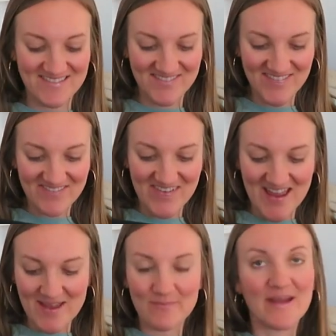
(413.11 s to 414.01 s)
um,
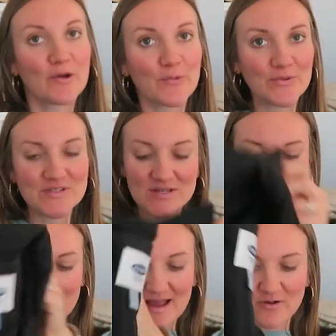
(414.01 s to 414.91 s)
but my old
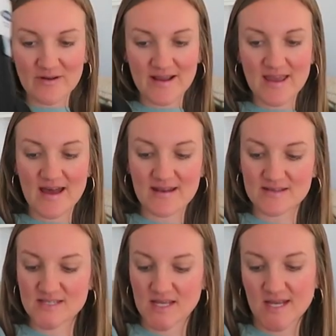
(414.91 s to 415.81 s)
black one I had
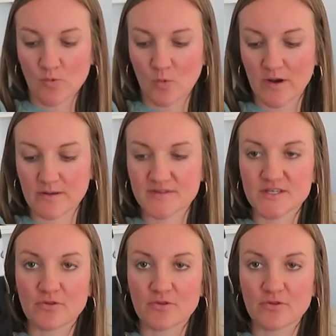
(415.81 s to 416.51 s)
is getting worn.